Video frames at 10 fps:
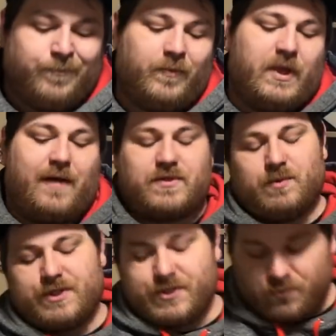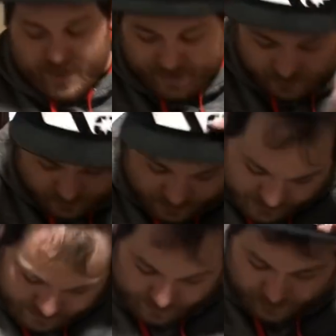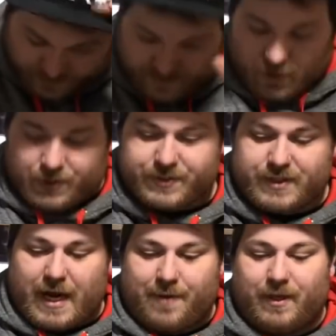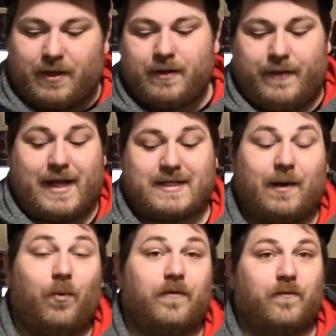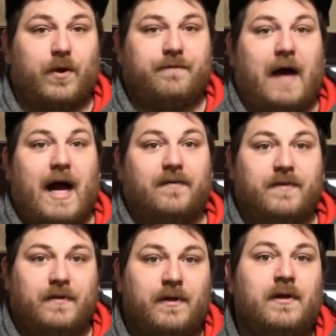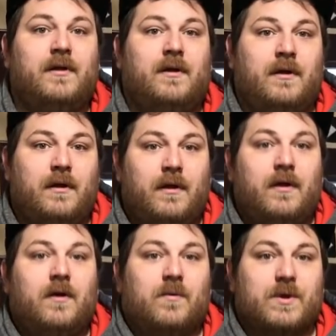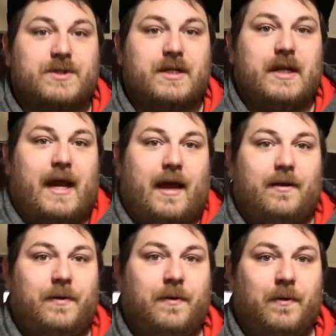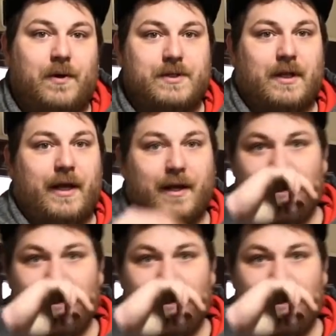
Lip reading: You have to switch it to regular, which retards the timing. That's at 145. We're sitting at what was it, like